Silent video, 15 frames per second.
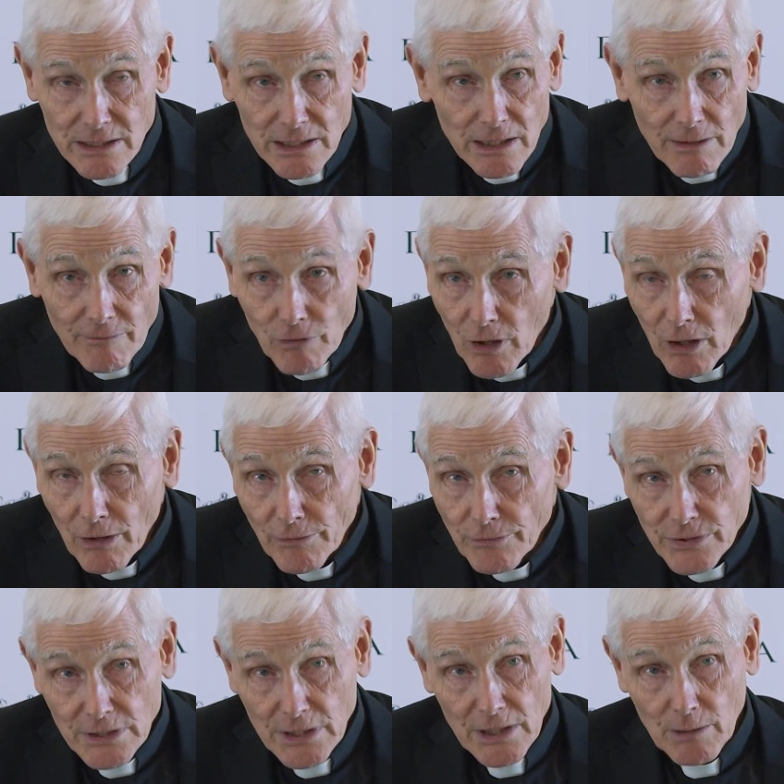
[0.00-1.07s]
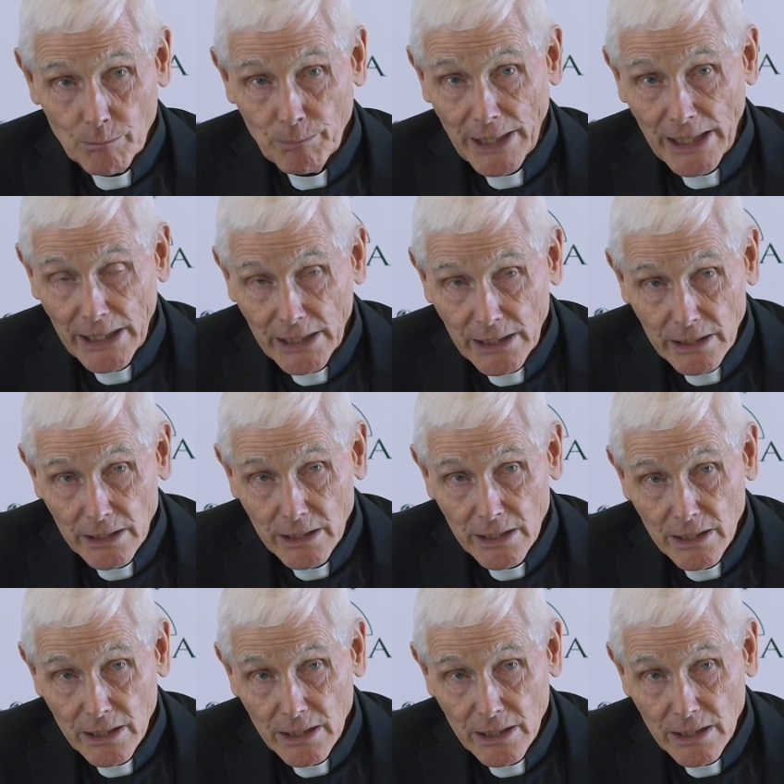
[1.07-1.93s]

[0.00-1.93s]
it involves pain,